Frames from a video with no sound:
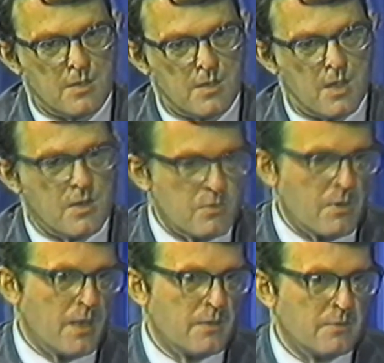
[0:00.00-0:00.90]
who
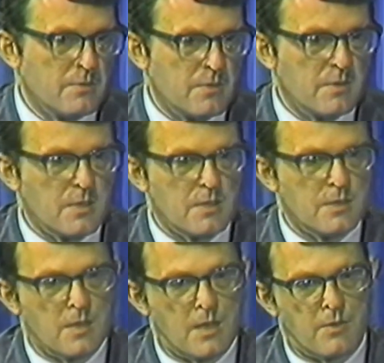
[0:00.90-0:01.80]
I don't
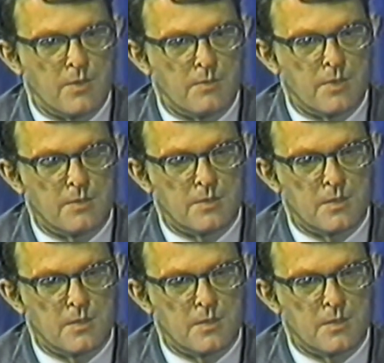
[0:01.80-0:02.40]
think we had